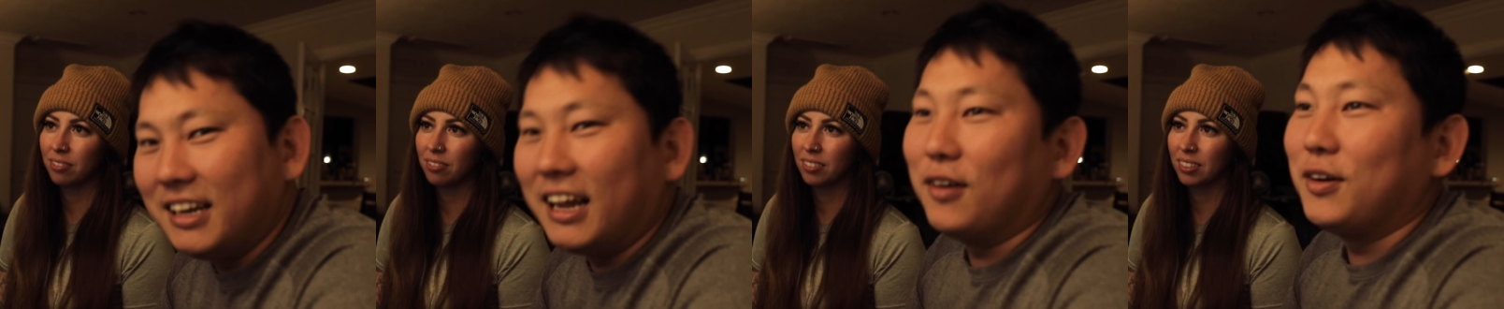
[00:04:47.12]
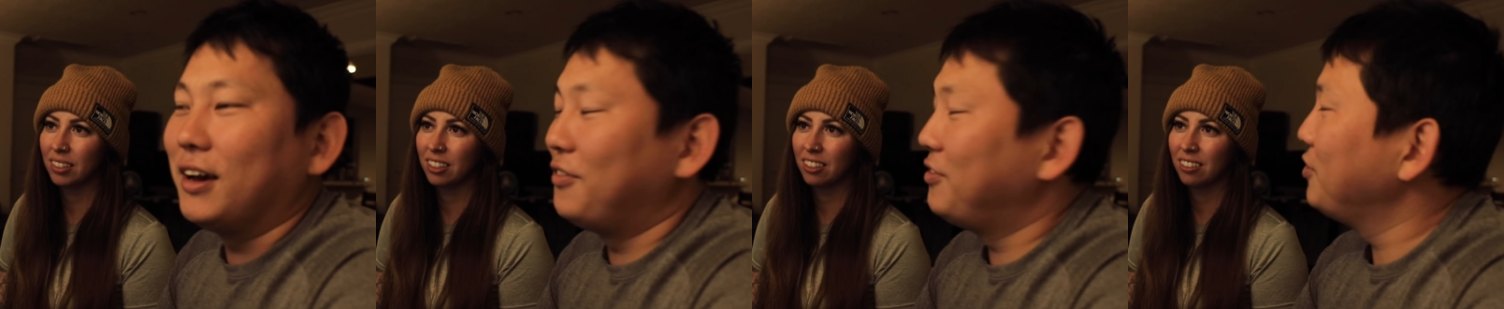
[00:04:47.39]
Speaker 1: Now
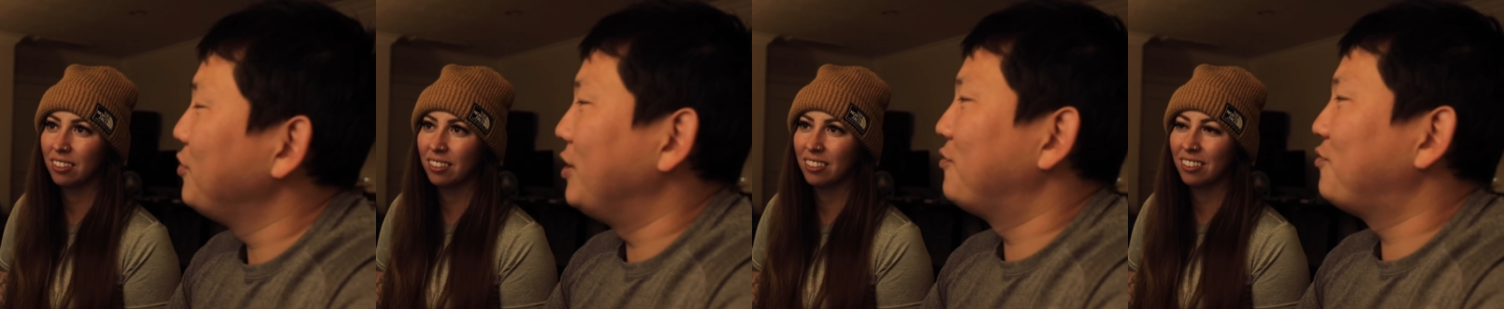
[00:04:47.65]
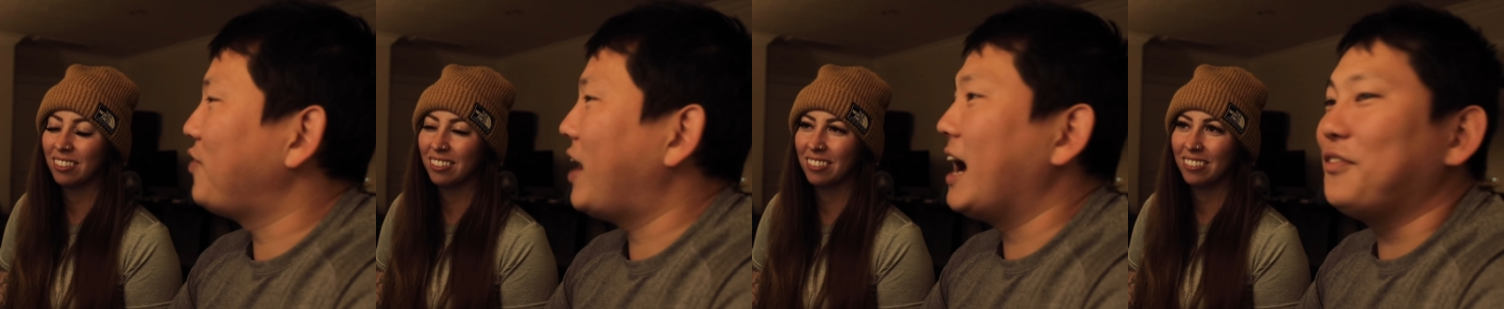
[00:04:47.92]
we have what
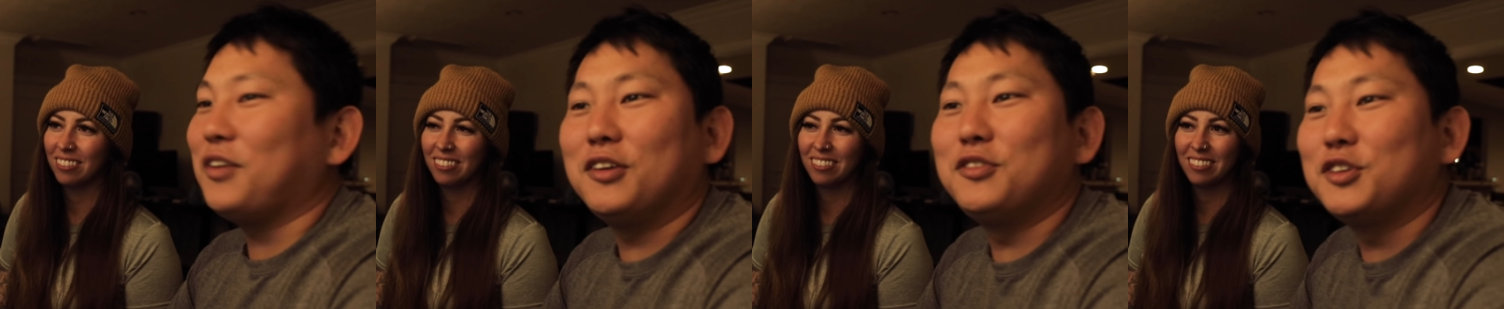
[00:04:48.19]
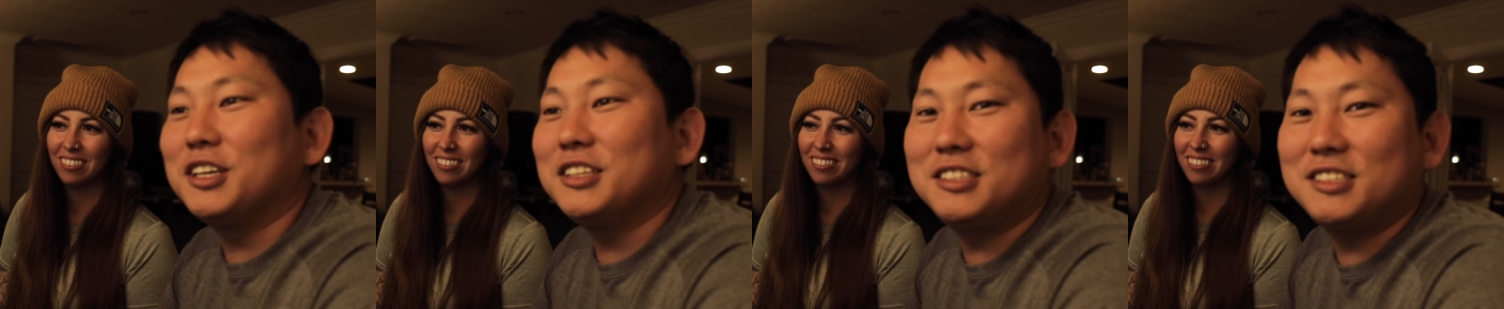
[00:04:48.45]

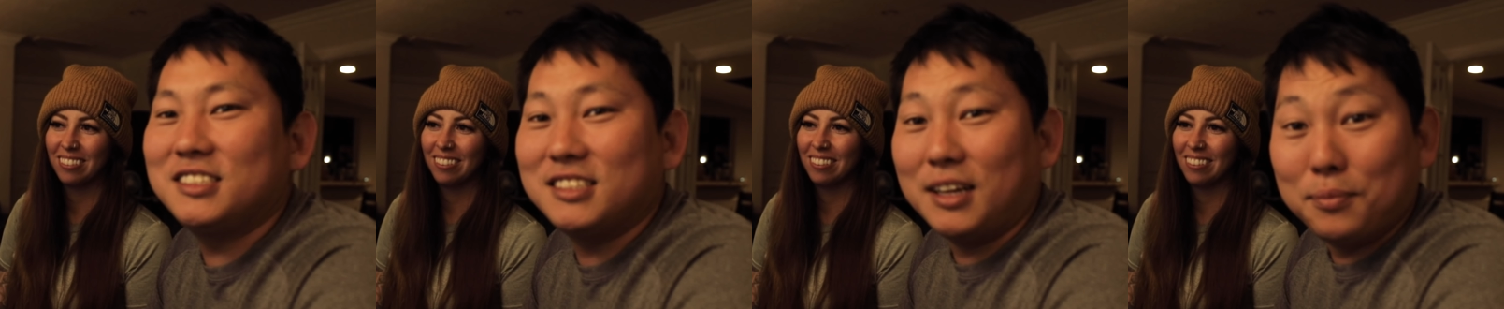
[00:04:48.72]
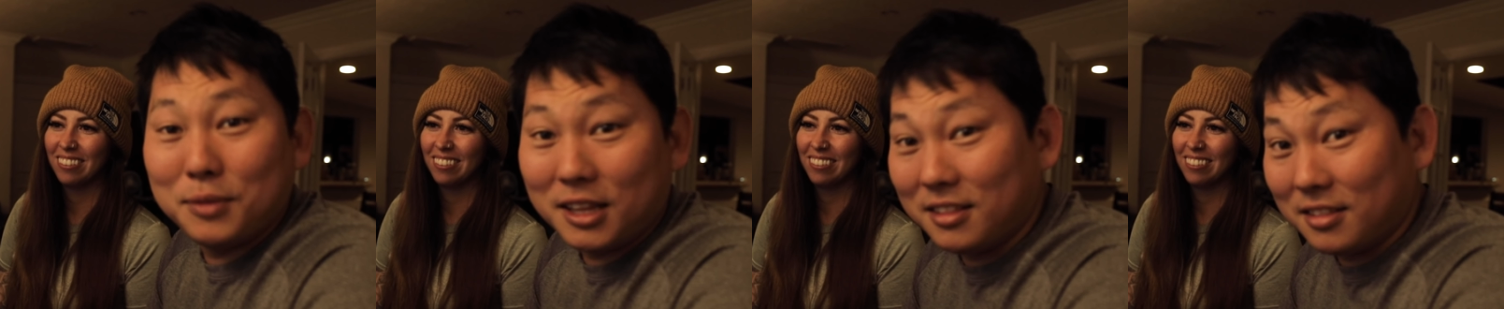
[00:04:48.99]
500
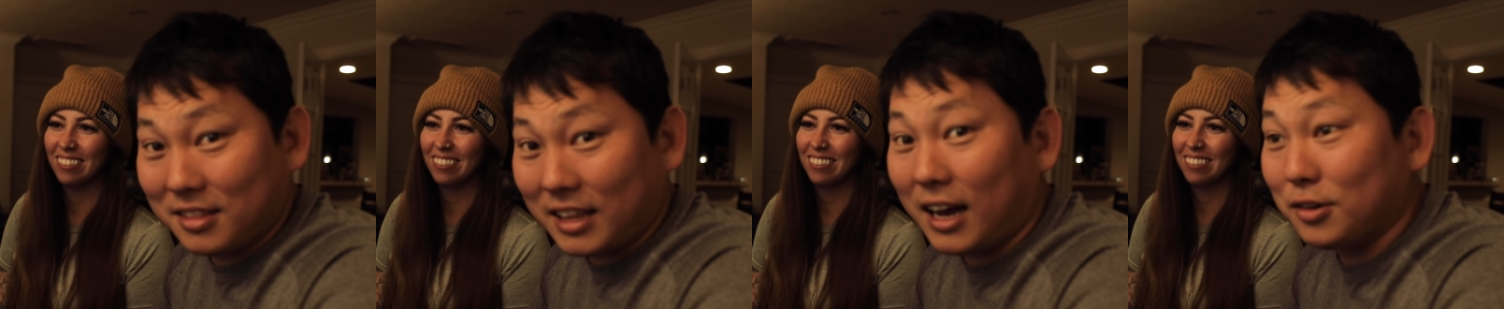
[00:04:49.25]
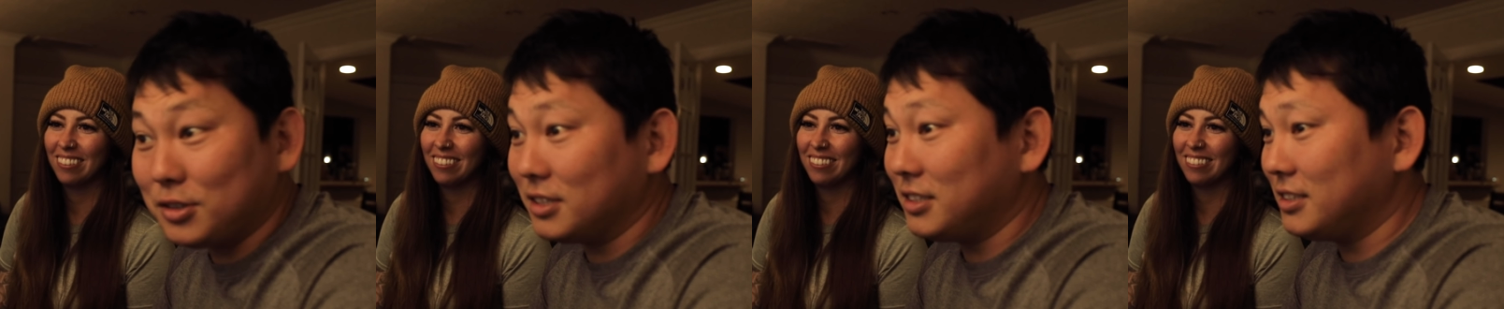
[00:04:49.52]
something
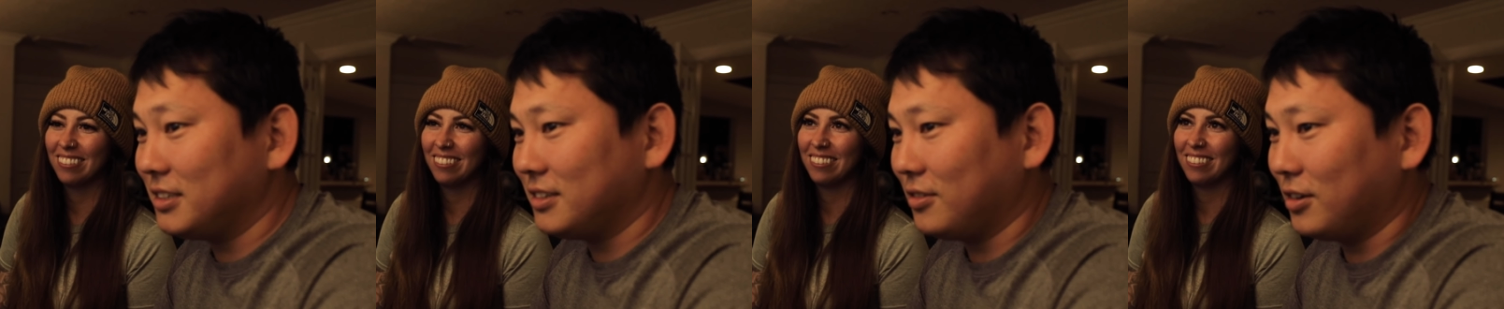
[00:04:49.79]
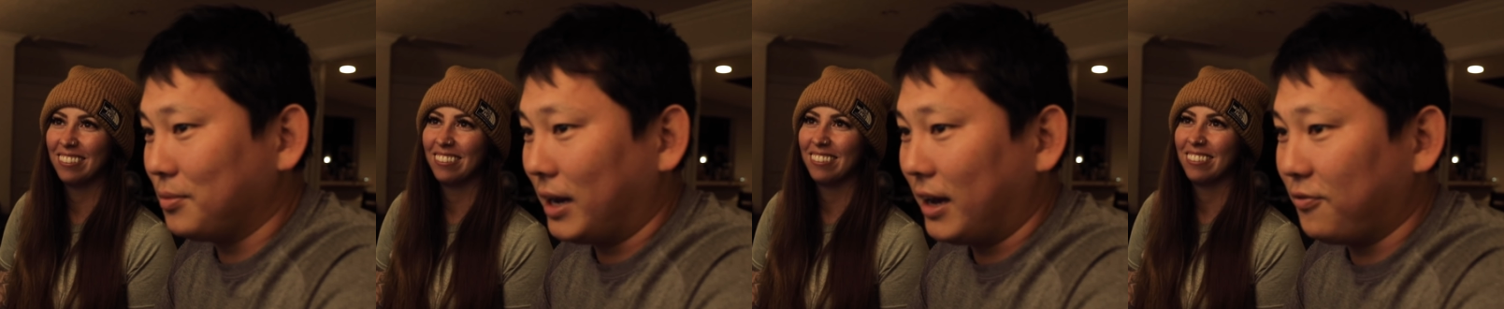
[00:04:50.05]
thousand?
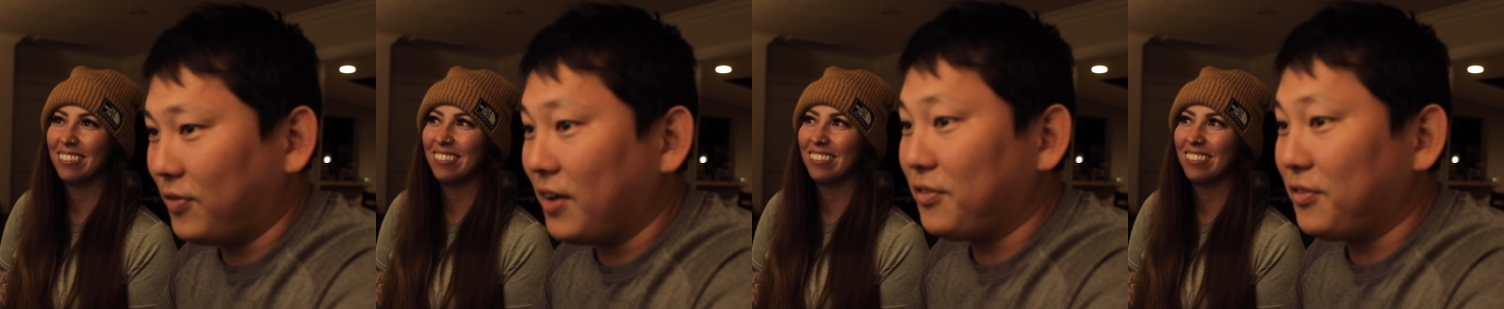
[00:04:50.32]
What am I at?